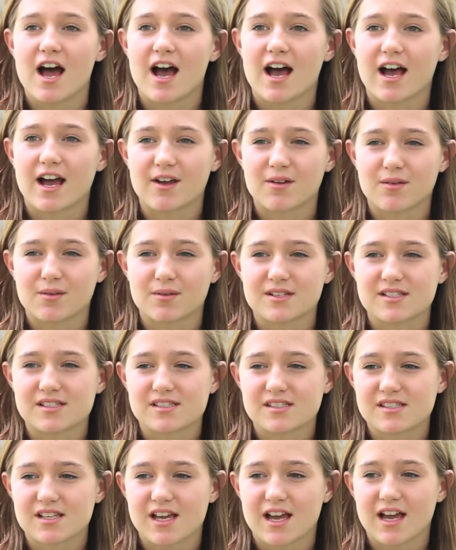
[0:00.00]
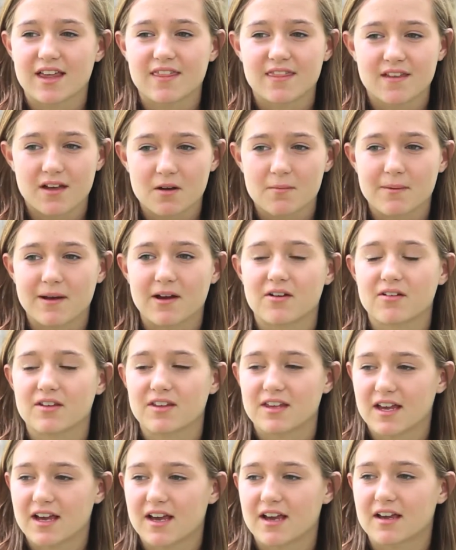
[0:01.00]
I was I thought
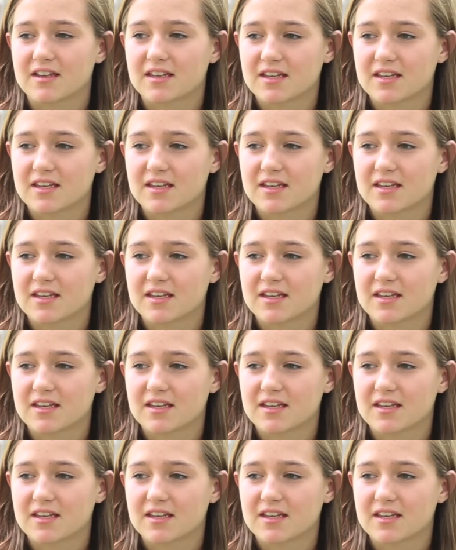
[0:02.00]
about, yeah,